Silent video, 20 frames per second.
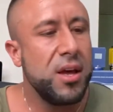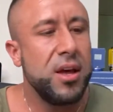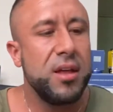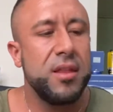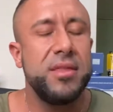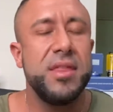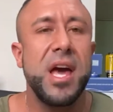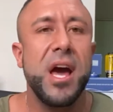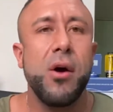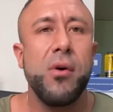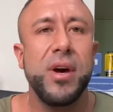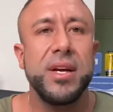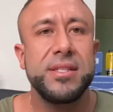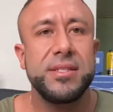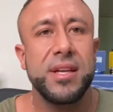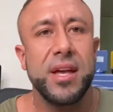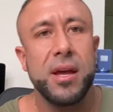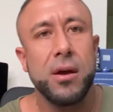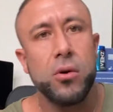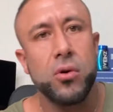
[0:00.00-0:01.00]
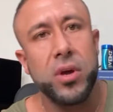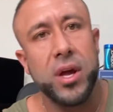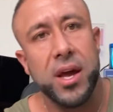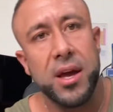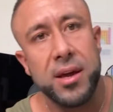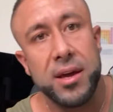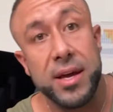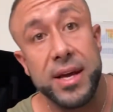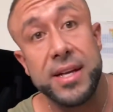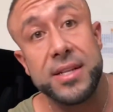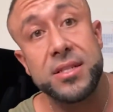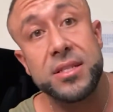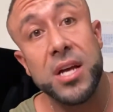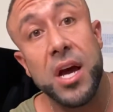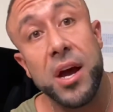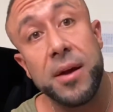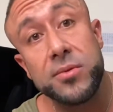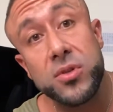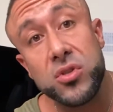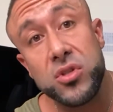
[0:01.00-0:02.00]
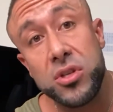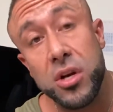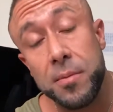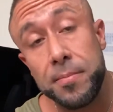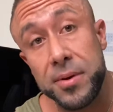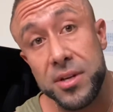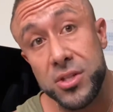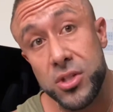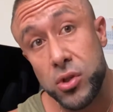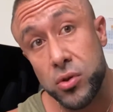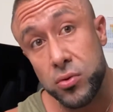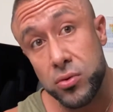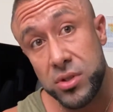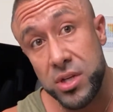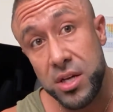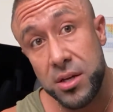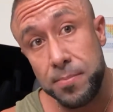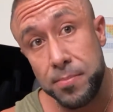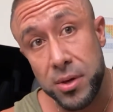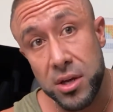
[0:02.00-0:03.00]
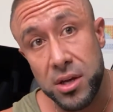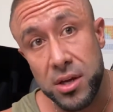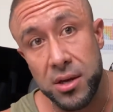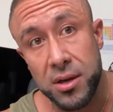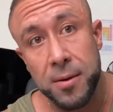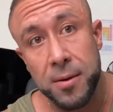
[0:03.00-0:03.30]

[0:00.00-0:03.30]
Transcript: Now I say, okay, it's time to jump into DP.